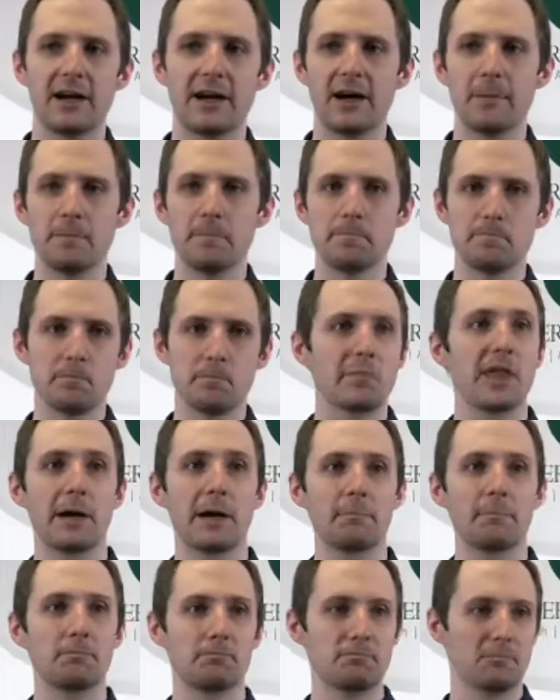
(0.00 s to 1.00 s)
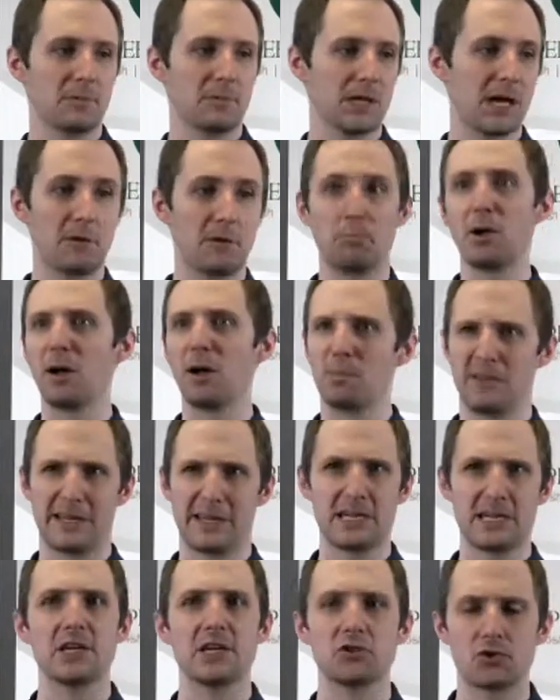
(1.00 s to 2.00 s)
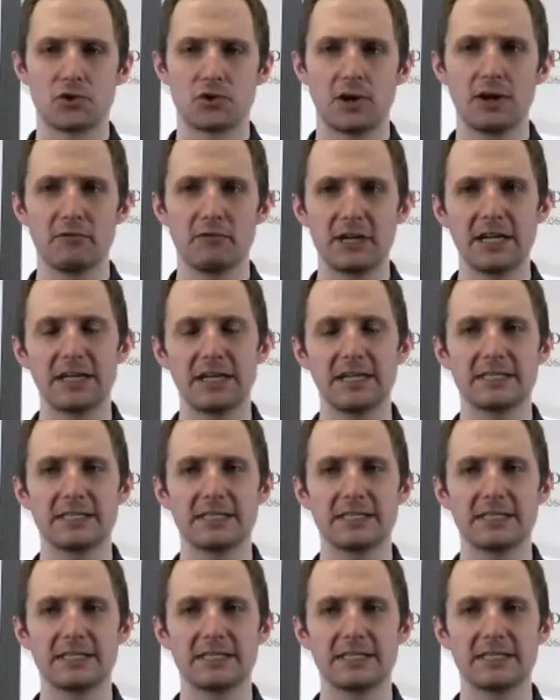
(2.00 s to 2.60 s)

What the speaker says: kind of public nature of it.